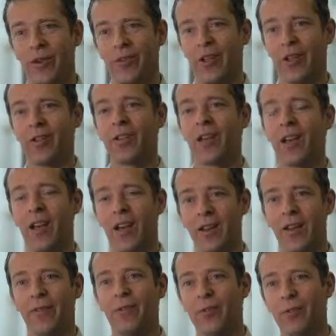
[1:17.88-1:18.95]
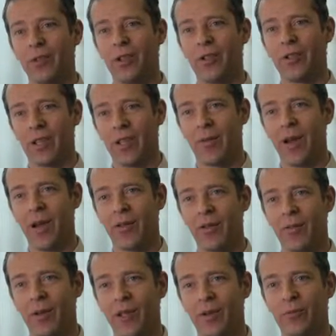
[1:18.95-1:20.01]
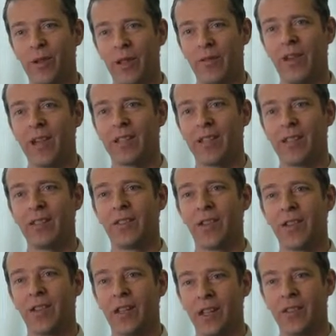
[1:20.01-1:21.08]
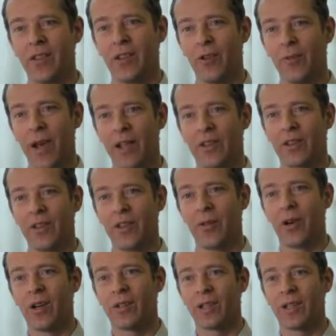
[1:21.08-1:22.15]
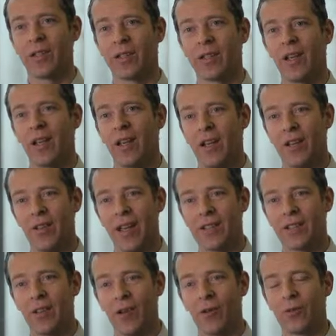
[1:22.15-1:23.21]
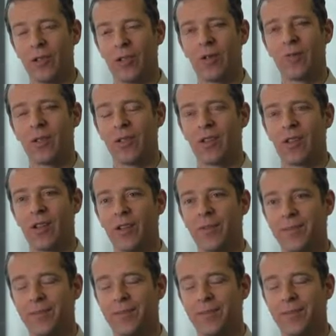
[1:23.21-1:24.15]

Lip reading: revenues and therefore reduce the amount that we can reinvest into new bands and new artists. And that's the long-term concern.